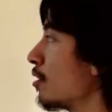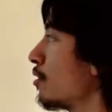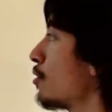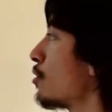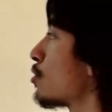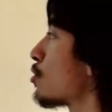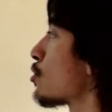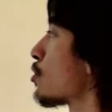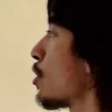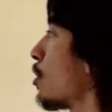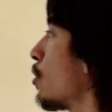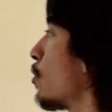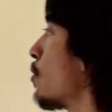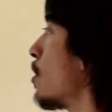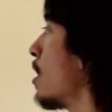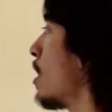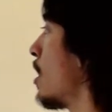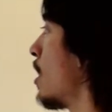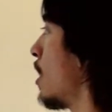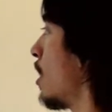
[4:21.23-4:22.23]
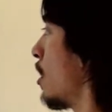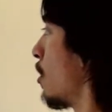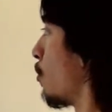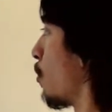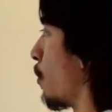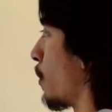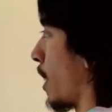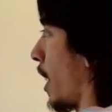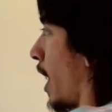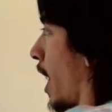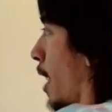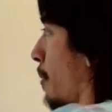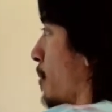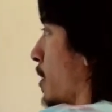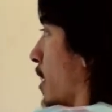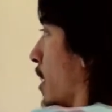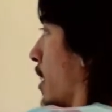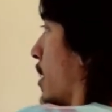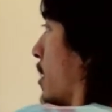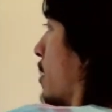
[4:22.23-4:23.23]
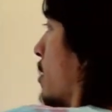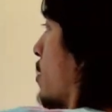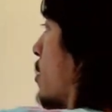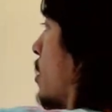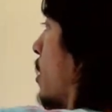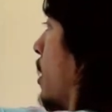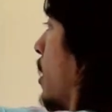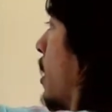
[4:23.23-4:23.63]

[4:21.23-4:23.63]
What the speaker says: So what would happen is